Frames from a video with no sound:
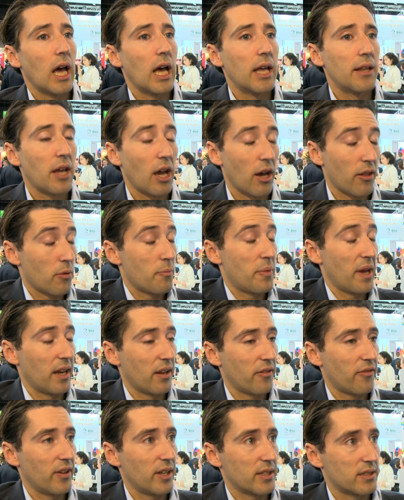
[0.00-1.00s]
the other
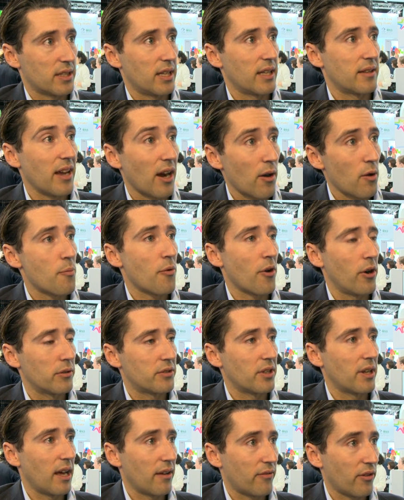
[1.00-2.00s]
benefits that dairy
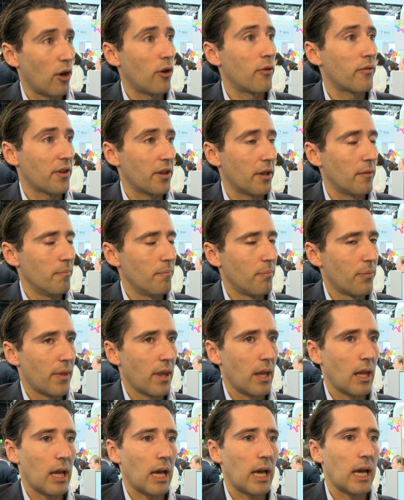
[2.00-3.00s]
protein have over them.
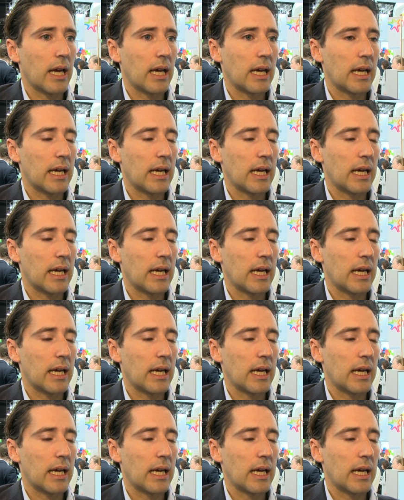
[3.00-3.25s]
Uh,